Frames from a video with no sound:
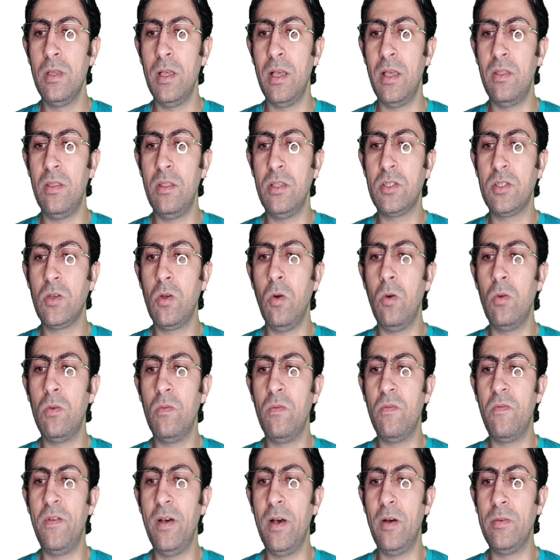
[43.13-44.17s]
and this
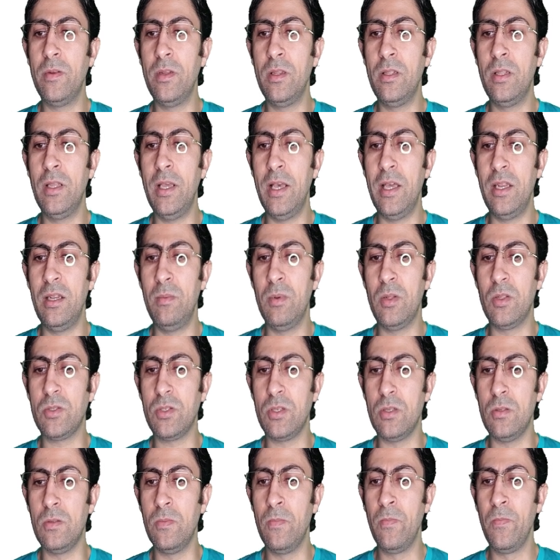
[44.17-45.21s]
column found in the animal
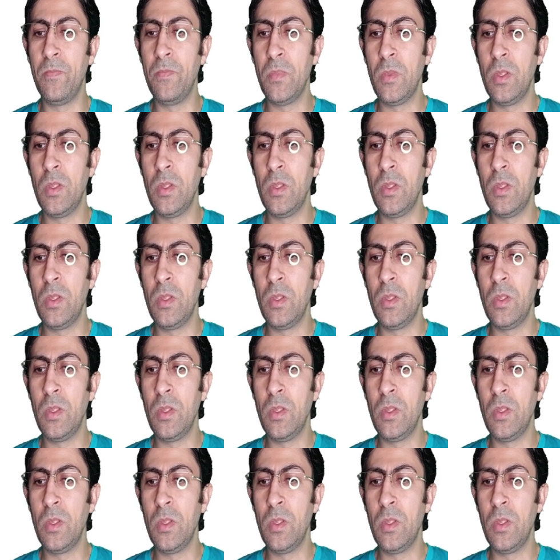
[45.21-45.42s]
cell.